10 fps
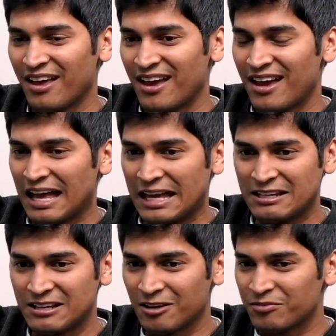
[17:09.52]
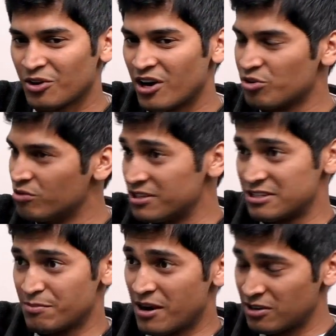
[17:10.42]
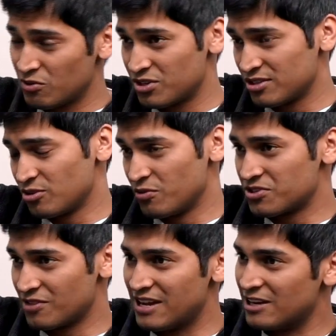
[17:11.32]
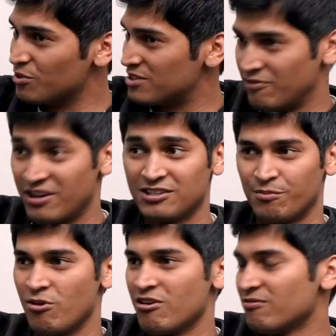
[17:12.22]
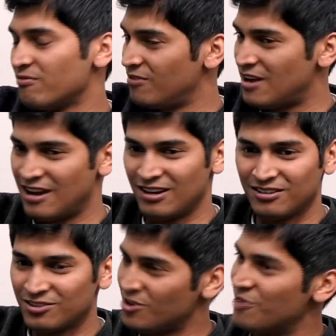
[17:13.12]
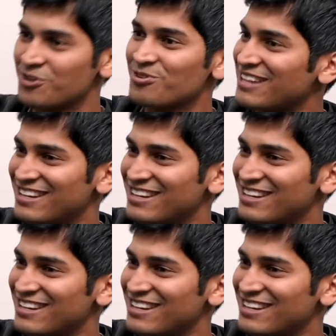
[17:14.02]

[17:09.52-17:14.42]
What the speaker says: And you know, our university partner, which is University of Delhi, was like very supportive, and so now we are doing that.